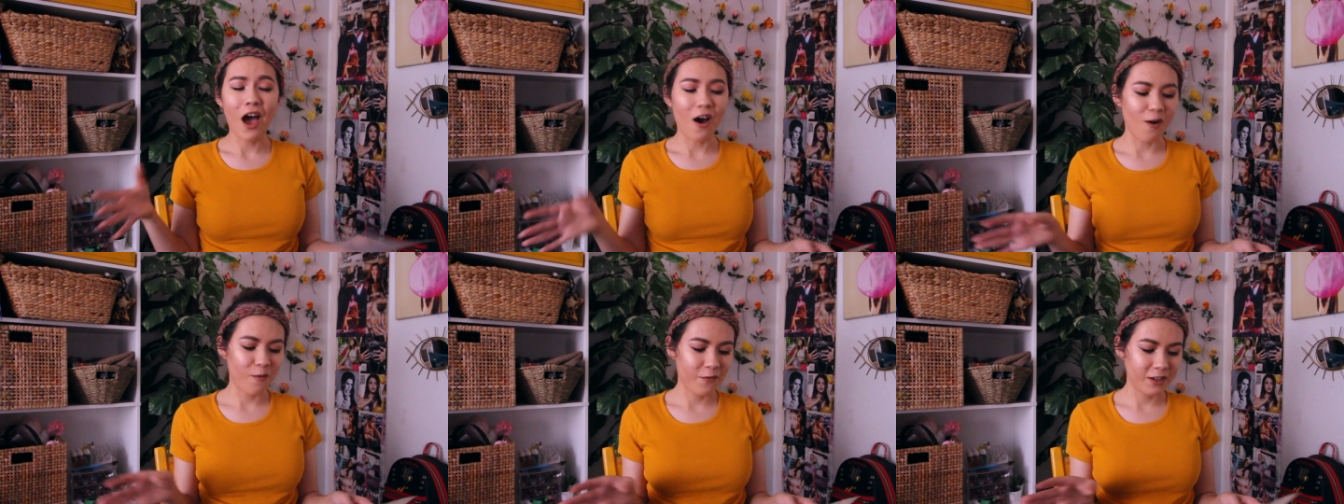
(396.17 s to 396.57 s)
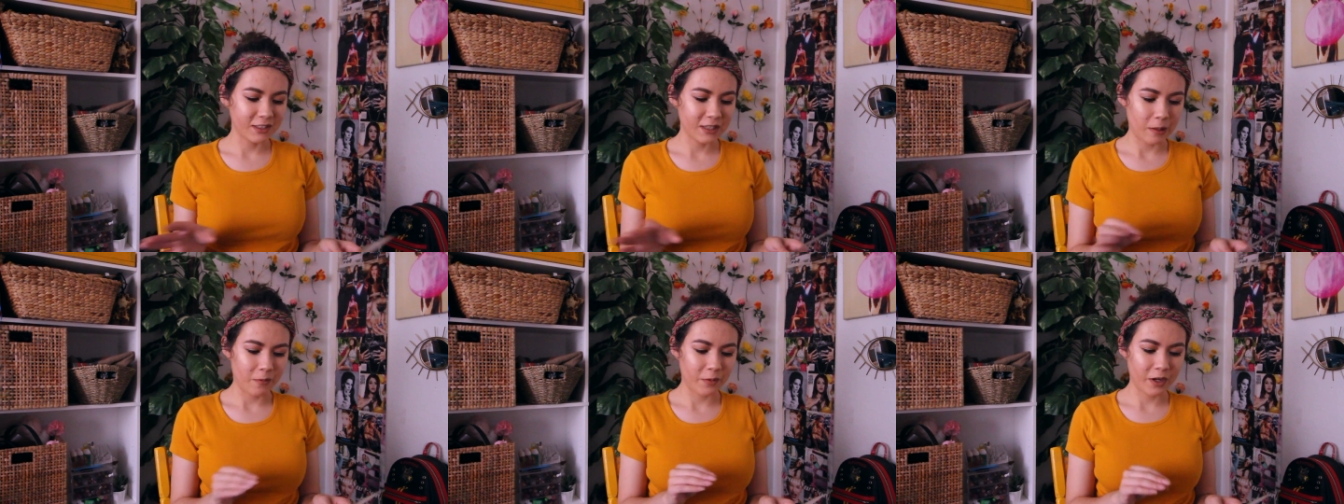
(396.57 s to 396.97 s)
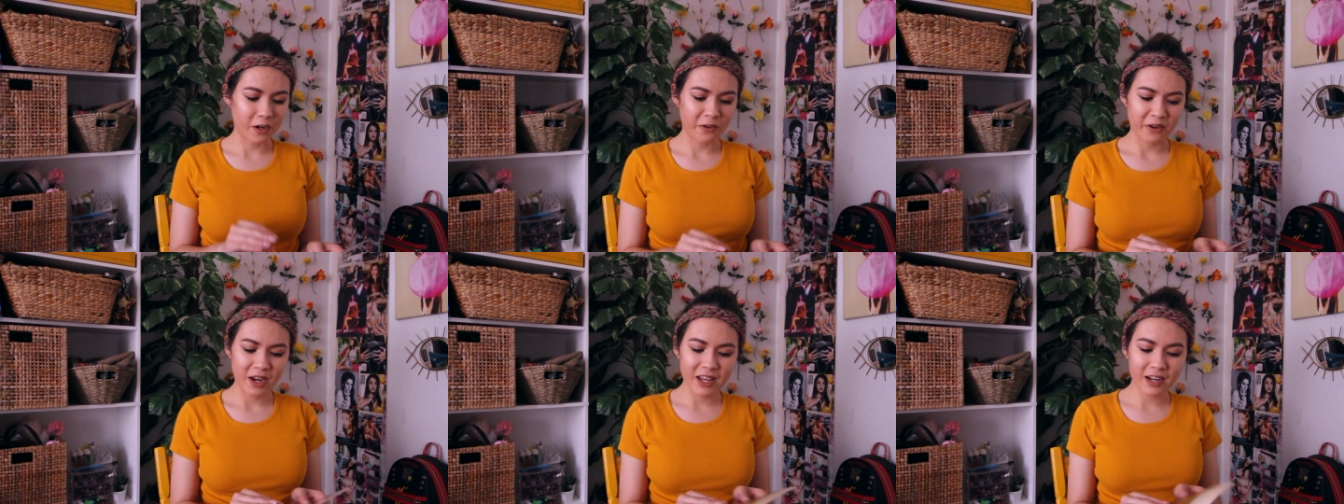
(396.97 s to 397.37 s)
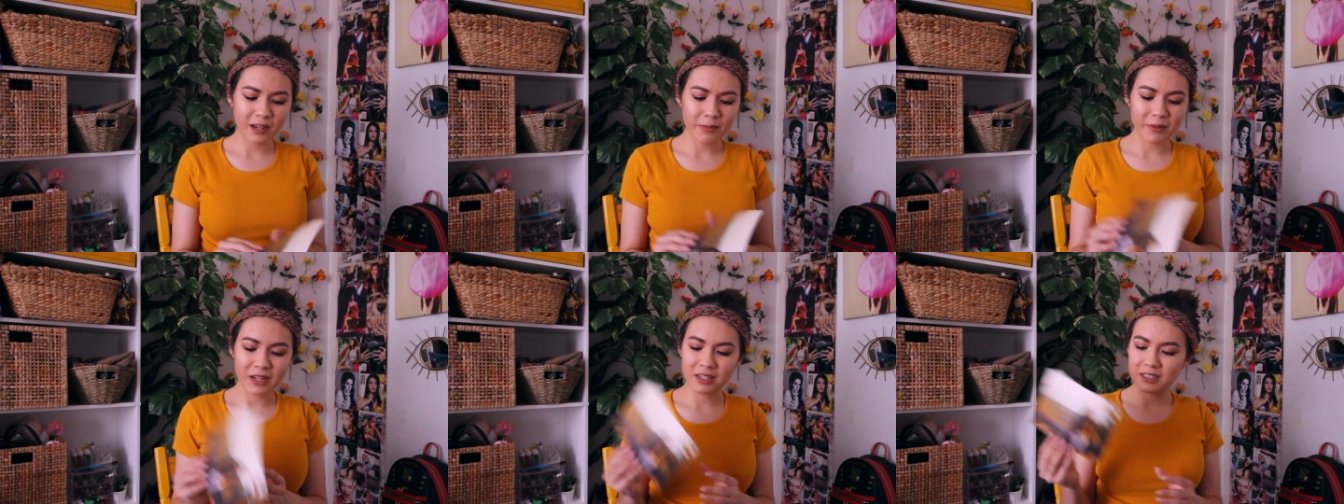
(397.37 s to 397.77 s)
outfits I'm
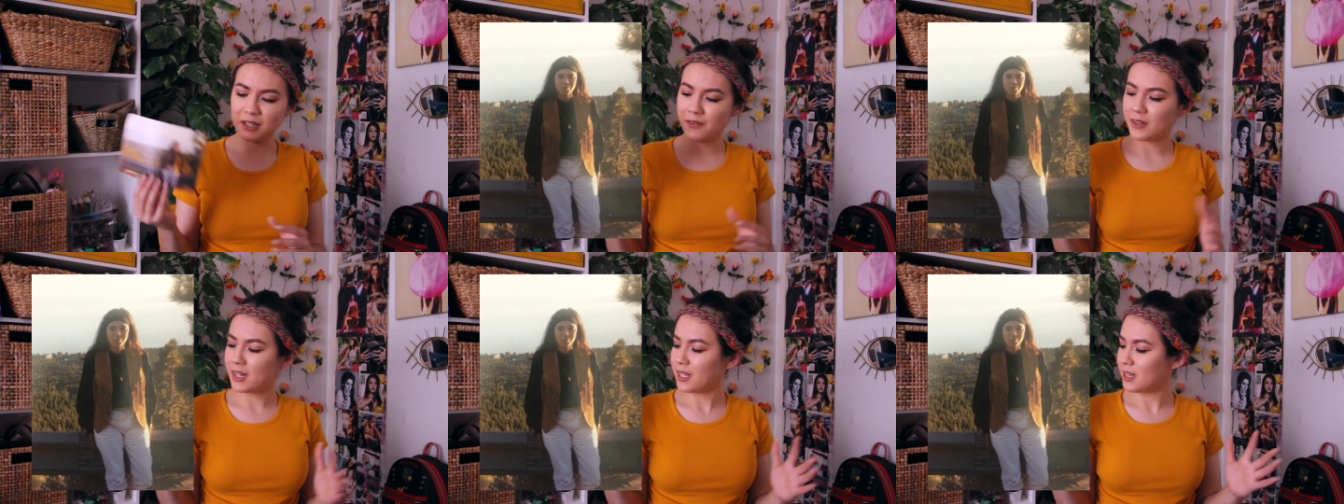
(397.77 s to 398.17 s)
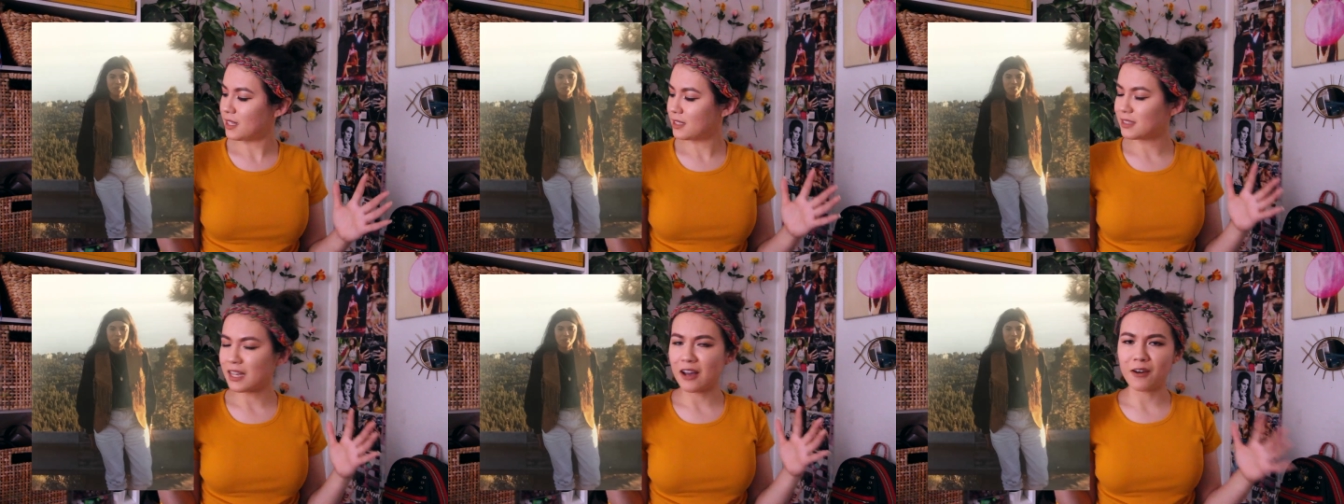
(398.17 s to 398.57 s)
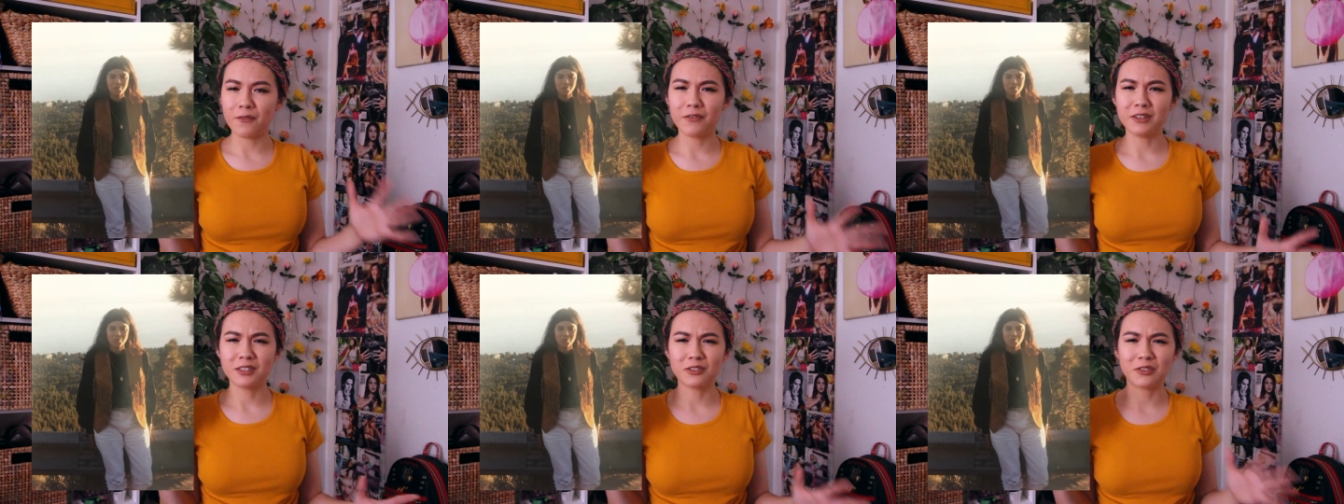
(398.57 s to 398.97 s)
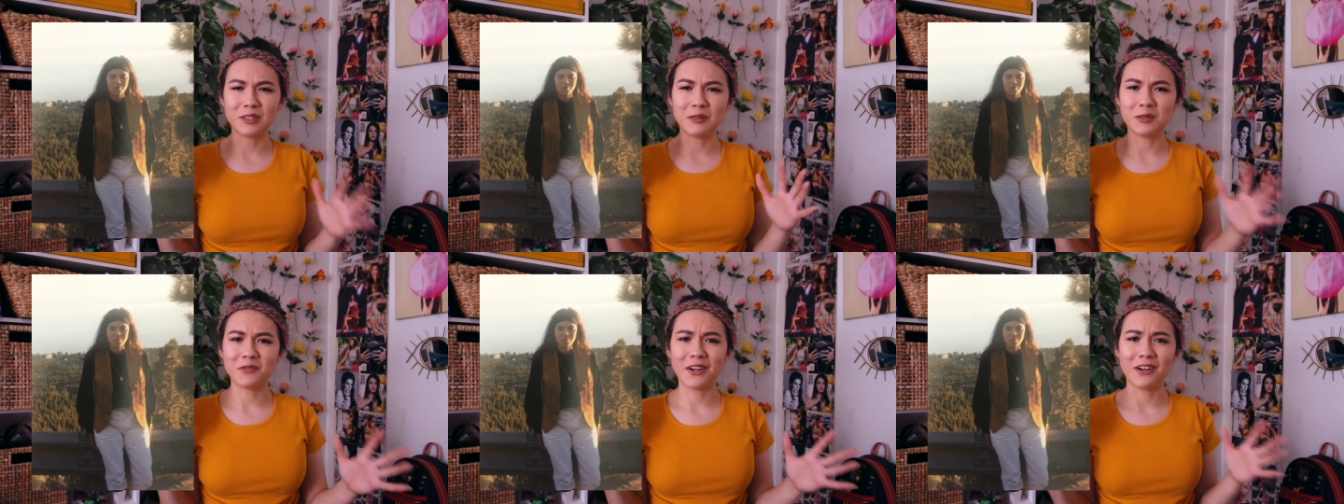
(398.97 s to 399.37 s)
recreating, because I feel like this outfit
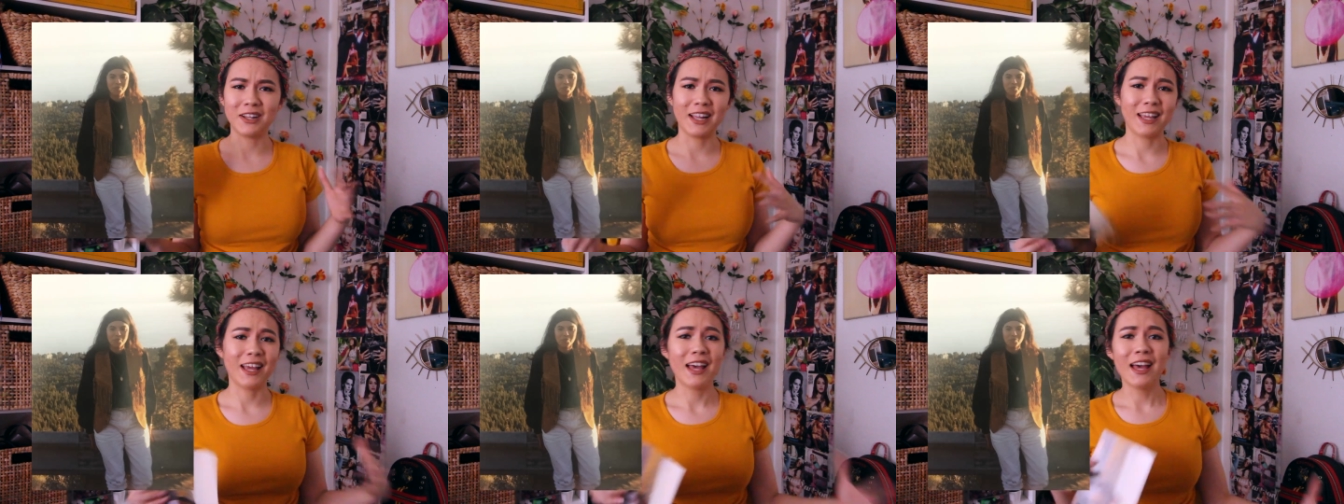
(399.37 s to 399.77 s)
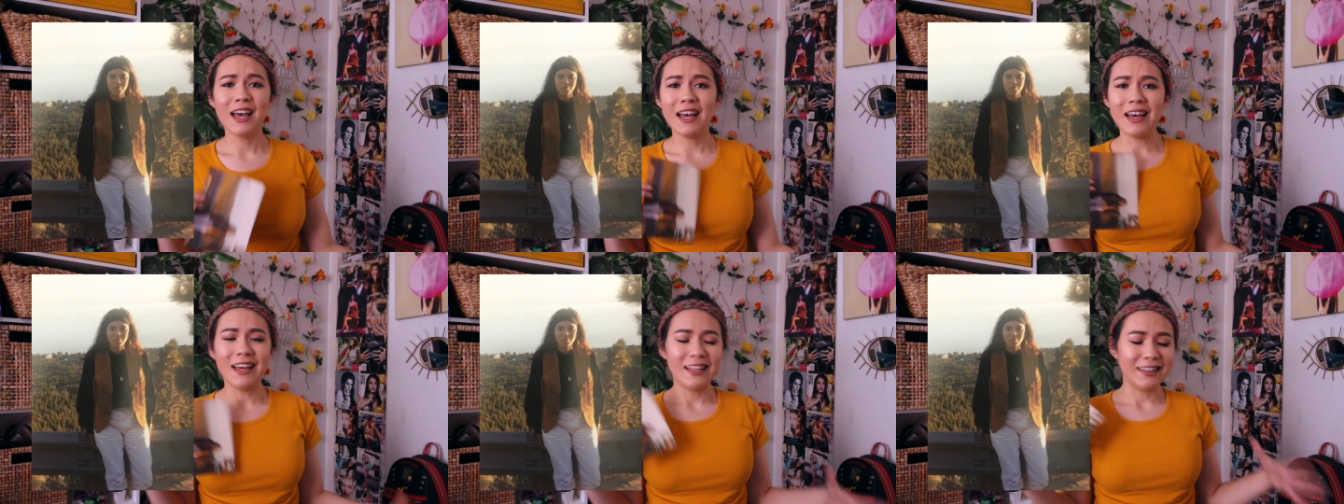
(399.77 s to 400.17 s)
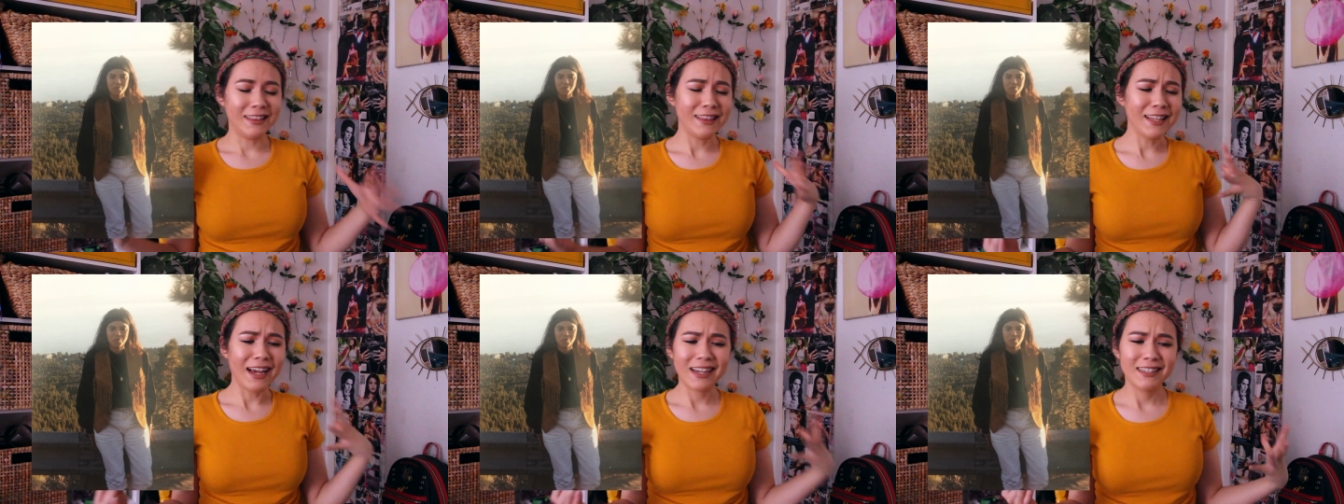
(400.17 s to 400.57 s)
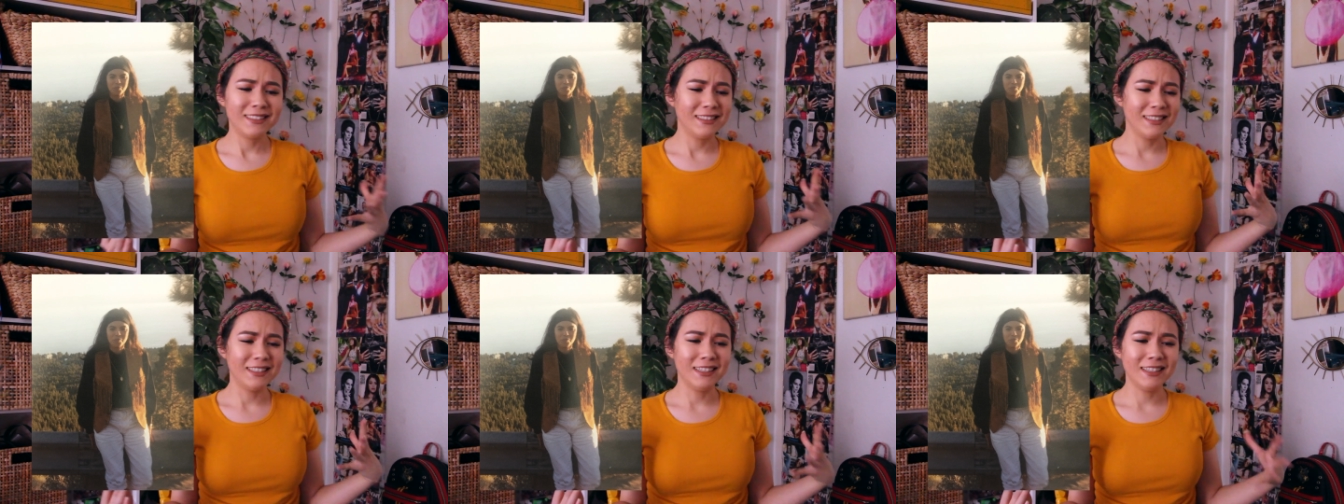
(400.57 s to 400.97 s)
screams very like
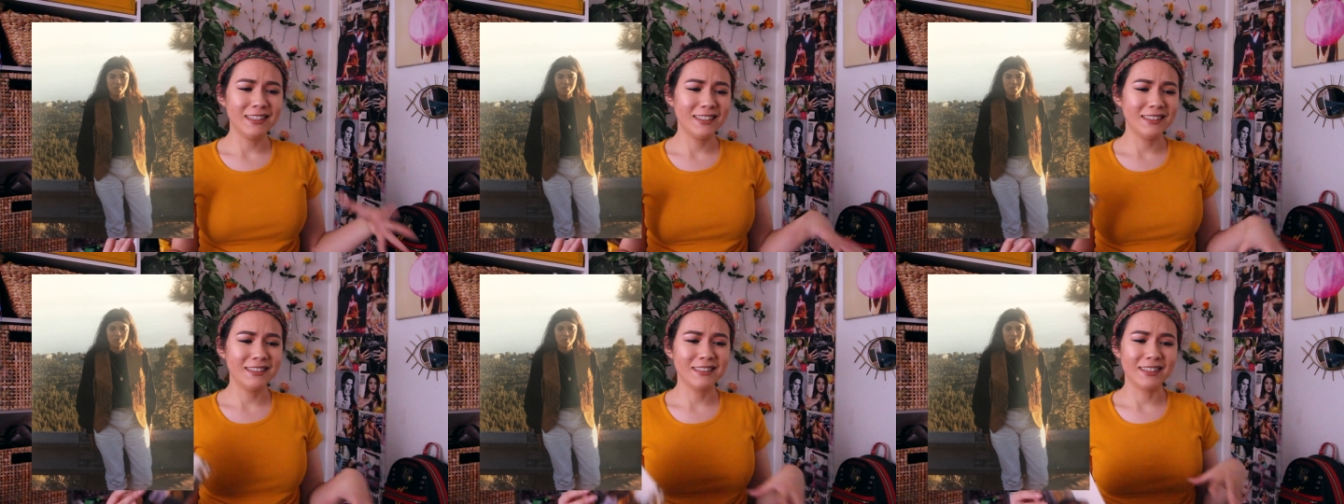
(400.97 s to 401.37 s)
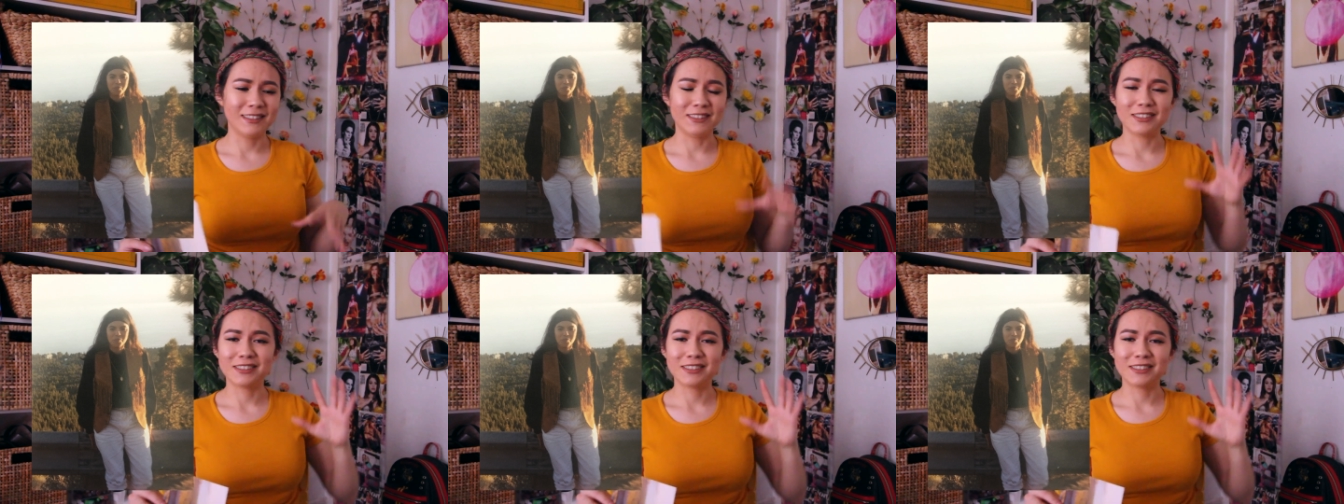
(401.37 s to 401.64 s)
90s and